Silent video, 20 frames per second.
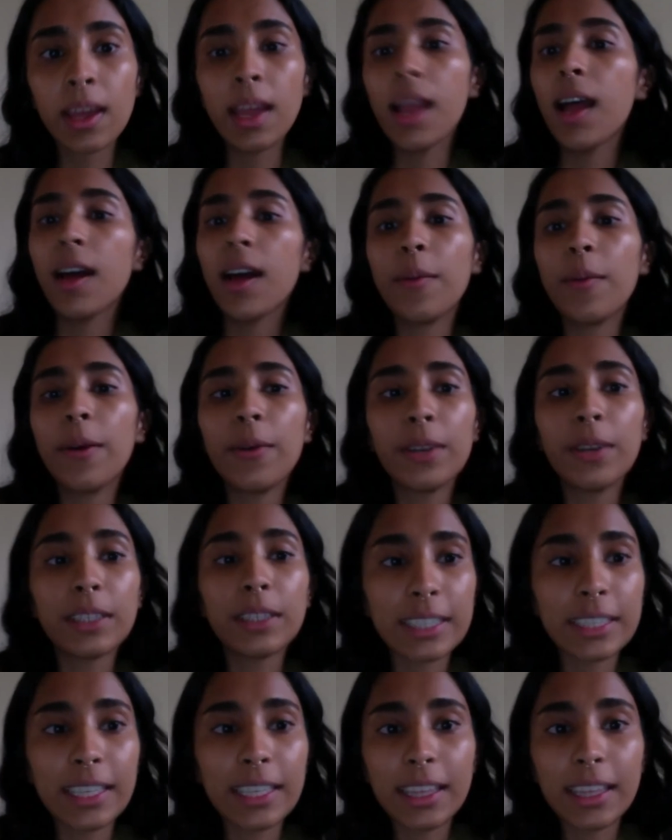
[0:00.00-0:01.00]
I want to
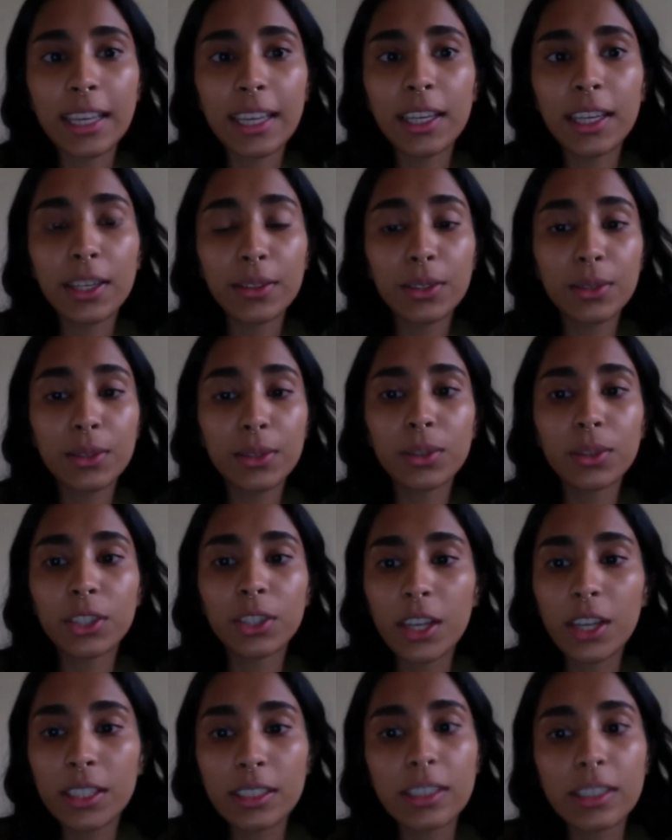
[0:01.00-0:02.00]
say thank you to
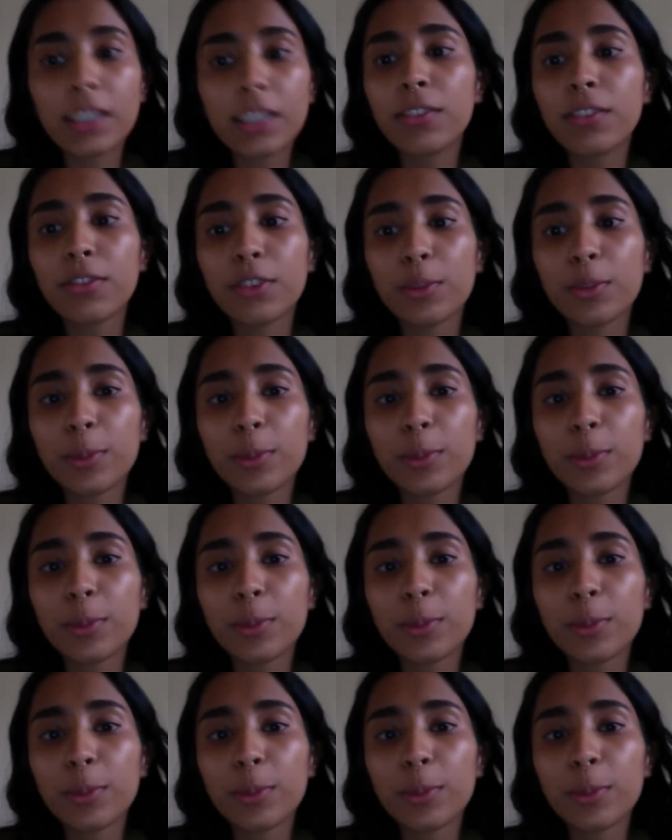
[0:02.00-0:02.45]
Jocelyn for